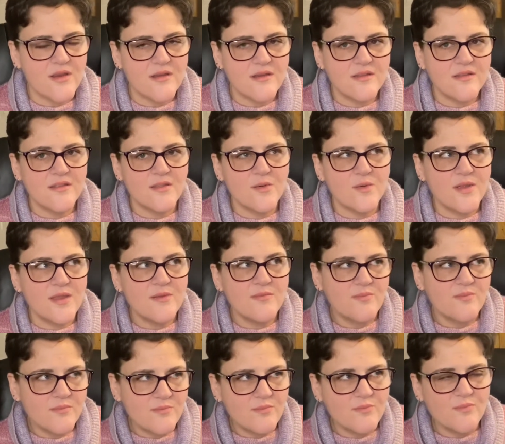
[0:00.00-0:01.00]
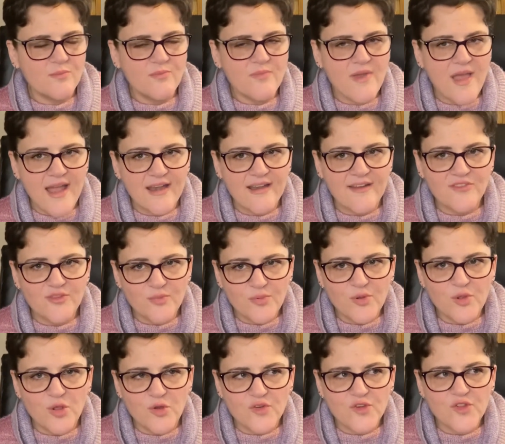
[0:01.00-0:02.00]
And so I'd have to
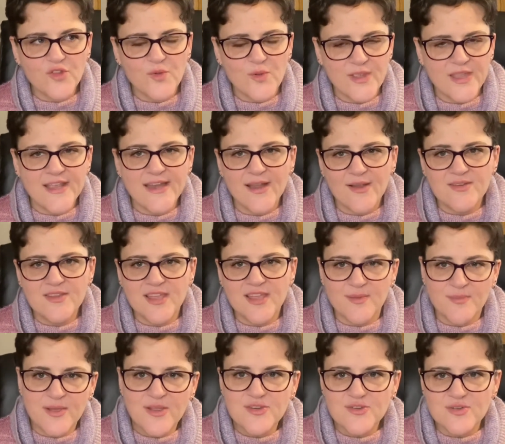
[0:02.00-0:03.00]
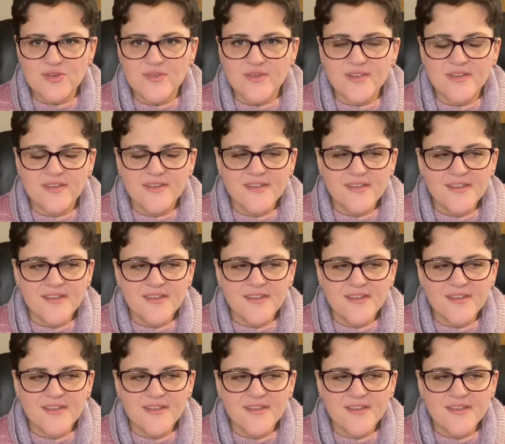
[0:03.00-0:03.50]
pull over so he could get out and take a picture of it.